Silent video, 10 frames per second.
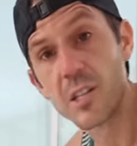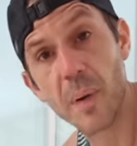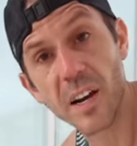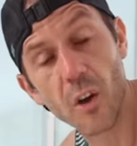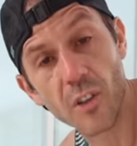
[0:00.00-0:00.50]

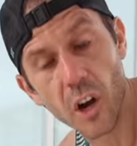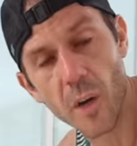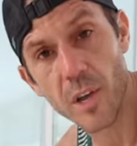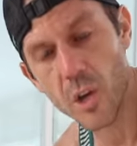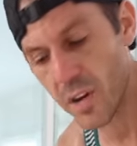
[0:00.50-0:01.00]
depending on the
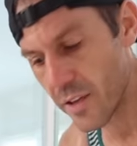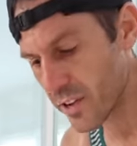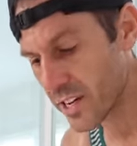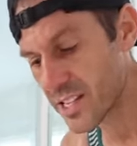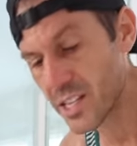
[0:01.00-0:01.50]
climate you live
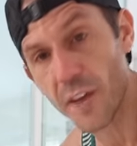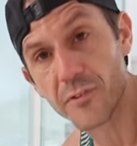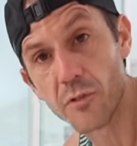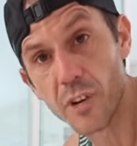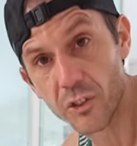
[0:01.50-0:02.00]
in, is
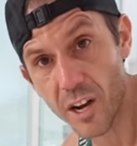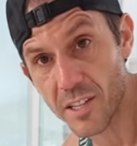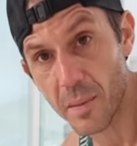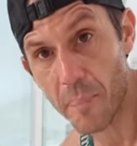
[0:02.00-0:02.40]
enough to redress the